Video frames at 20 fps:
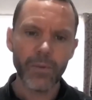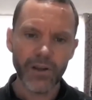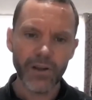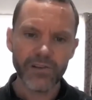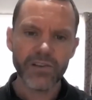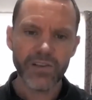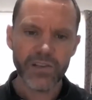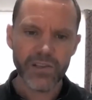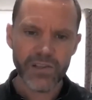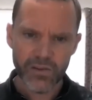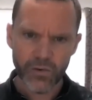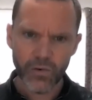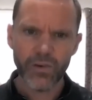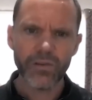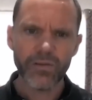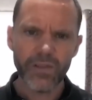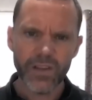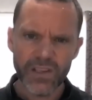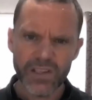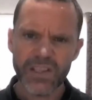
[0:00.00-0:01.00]
but just sort
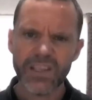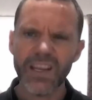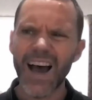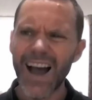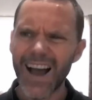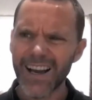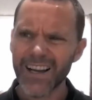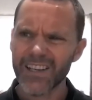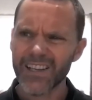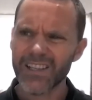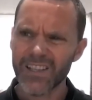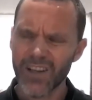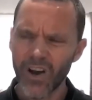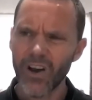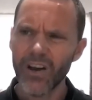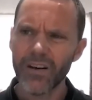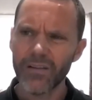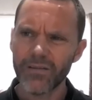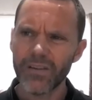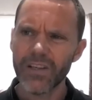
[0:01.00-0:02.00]
of this darker
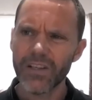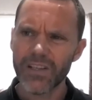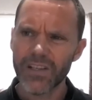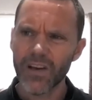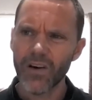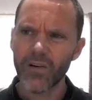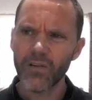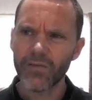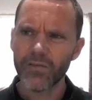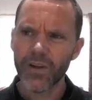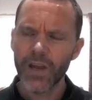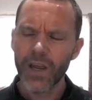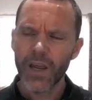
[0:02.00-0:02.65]
side of yourself